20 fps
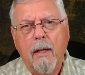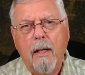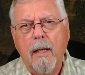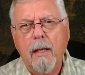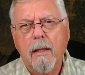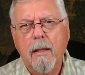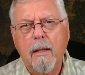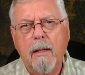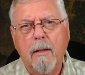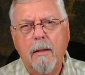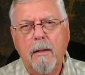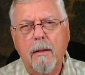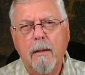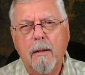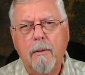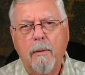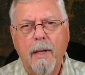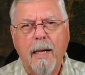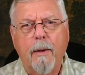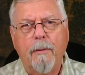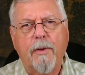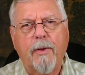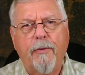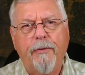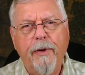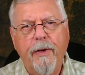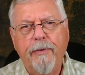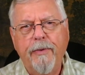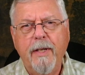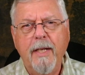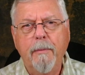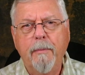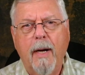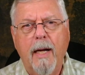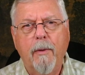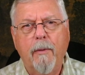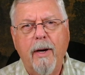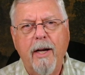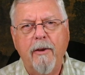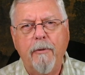Oh, when I was 50, my
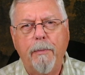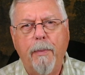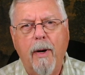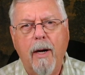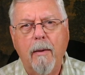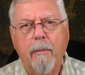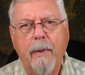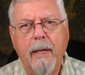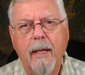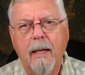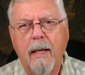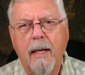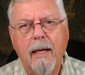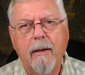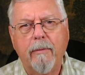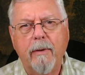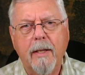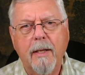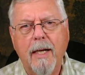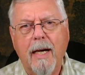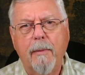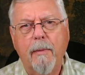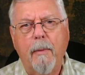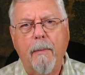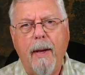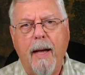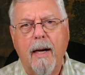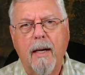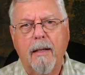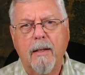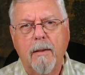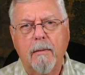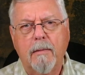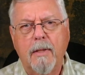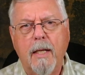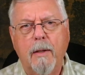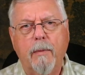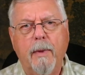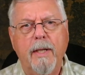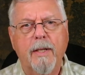wife bought me a lovely Diamondback
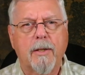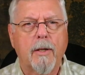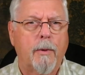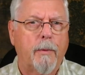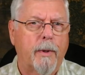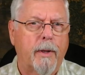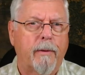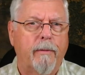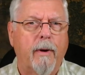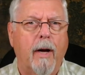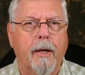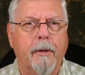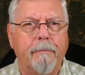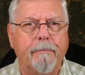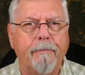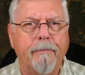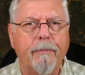10 weight saltwater rod.